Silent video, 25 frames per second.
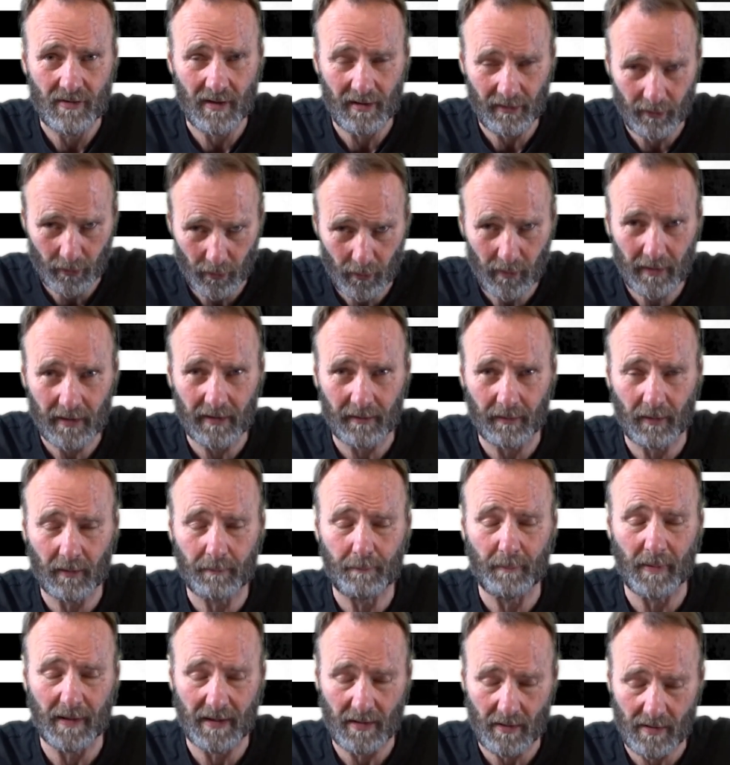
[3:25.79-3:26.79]
They're doing
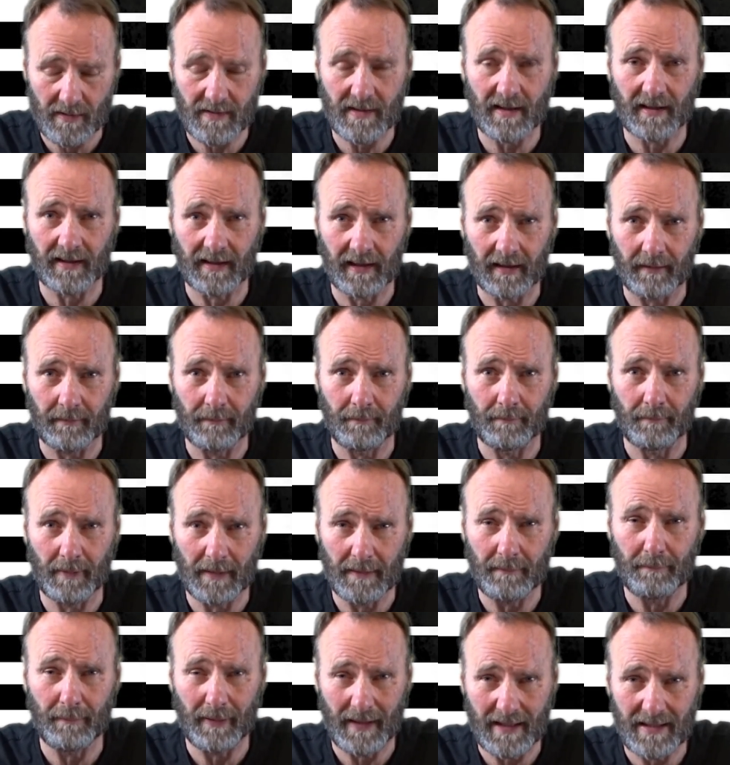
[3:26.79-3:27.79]
it because they're
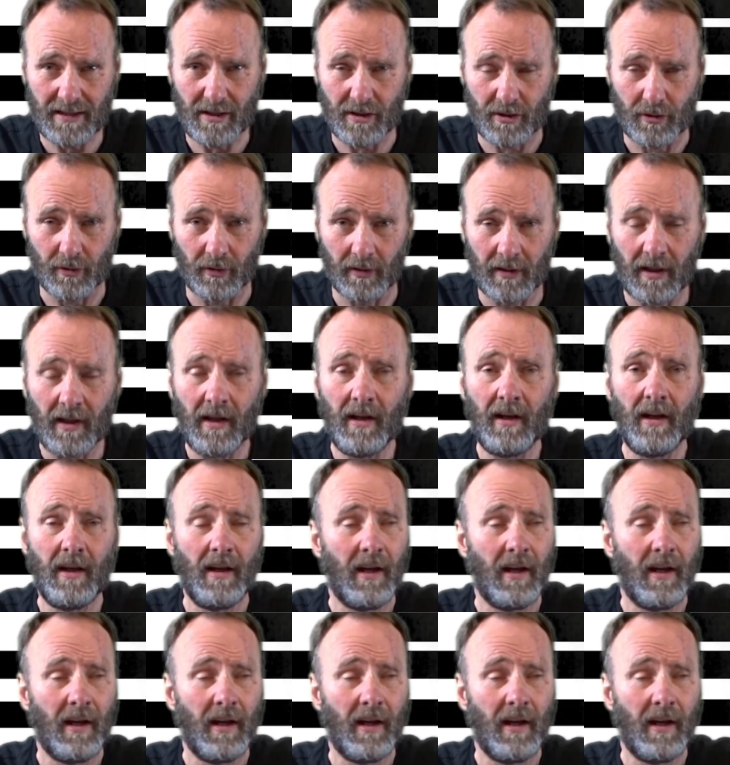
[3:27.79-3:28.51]
being paid to do it.